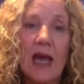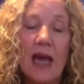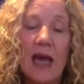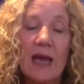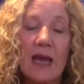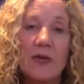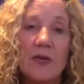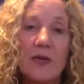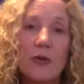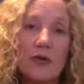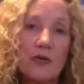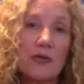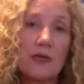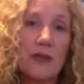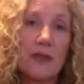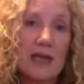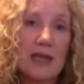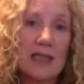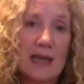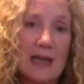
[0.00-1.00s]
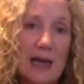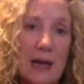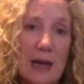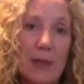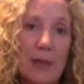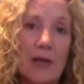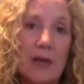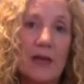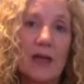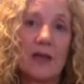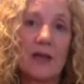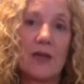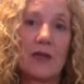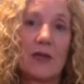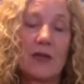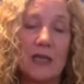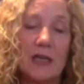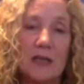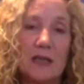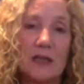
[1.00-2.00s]
And in order for that to happen, that there
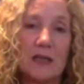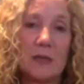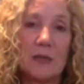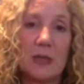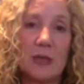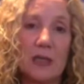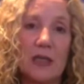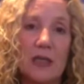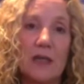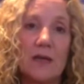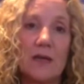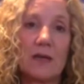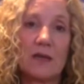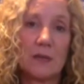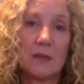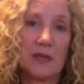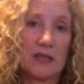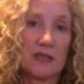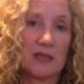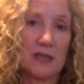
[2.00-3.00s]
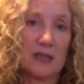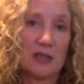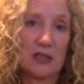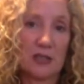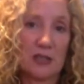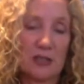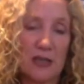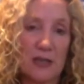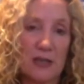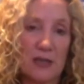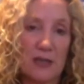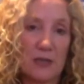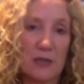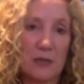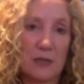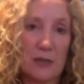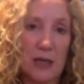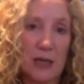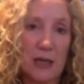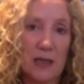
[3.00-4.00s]
needs to be some concessions have to be
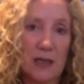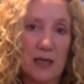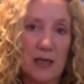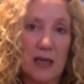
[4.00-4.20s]
made.